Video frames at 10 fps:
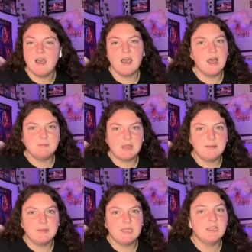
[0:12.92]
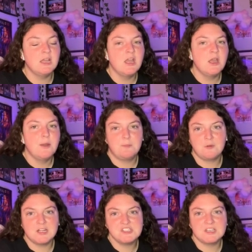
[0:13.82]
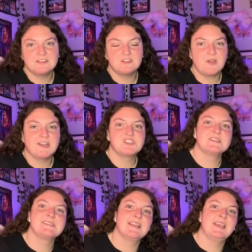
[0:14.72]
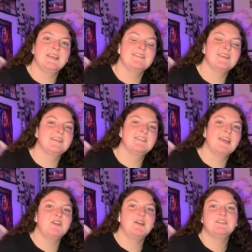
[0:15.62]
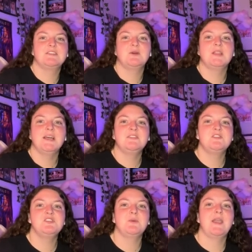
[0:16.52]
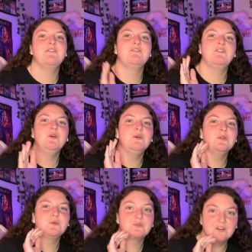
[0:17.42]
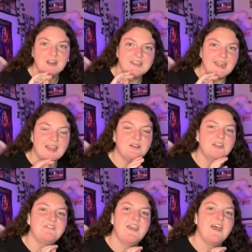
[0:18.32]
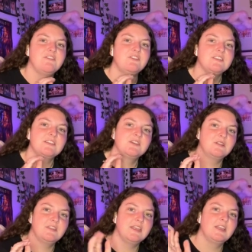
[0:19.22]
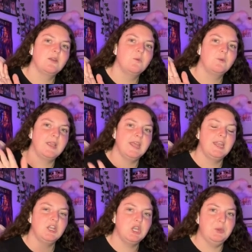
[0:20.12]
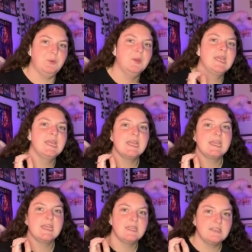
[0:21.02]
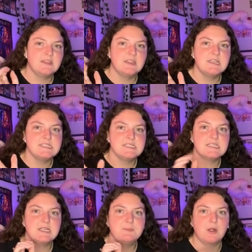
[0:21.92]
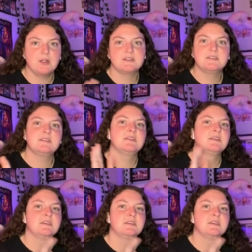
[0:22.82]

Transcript: upcoming projects, attractions, lands, etc. So let's do a full rundown of every single thing we're getting new in the Disney parks